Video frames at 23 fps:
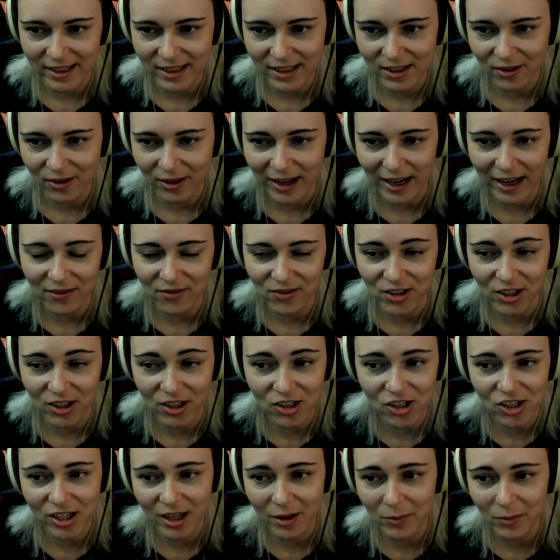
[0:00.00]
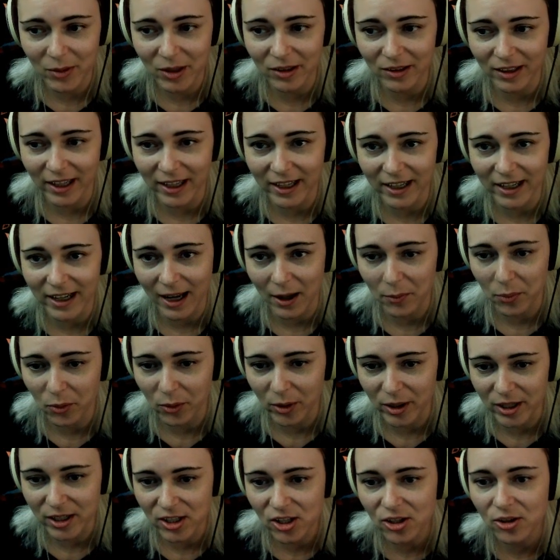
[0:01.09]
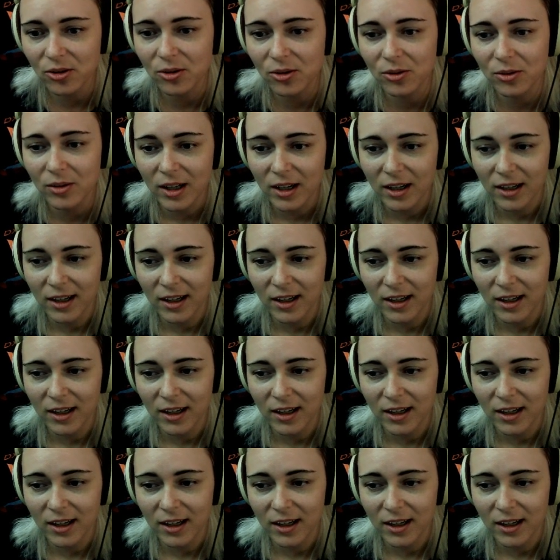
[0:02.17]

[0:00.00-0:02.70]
So I have dungeon ambient light at 0.2,